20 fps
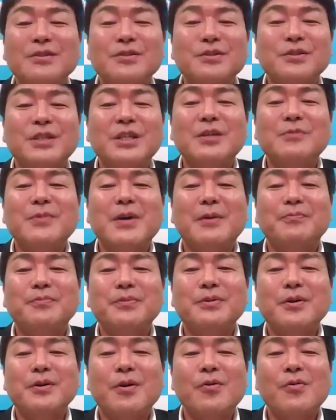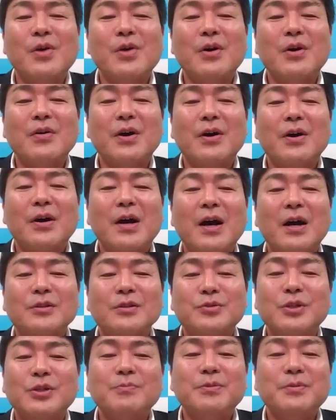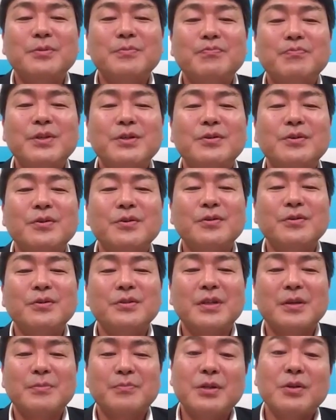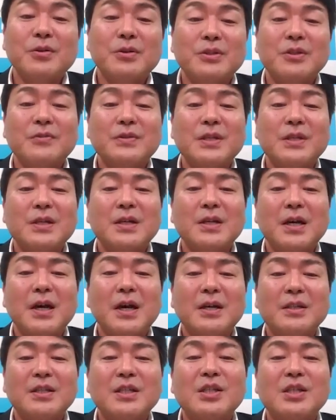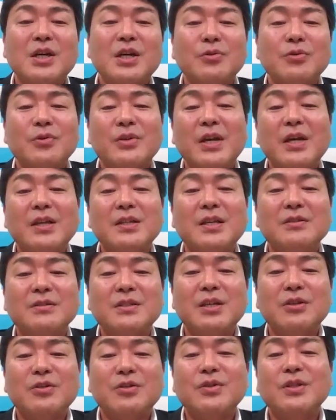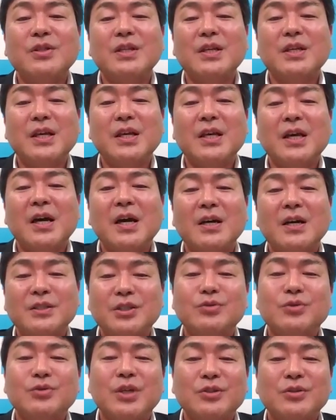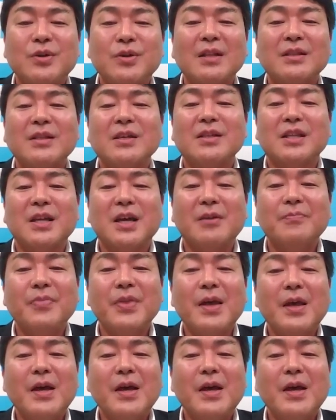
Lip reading: to give up on our trip because of the deteriorating security situation at that time.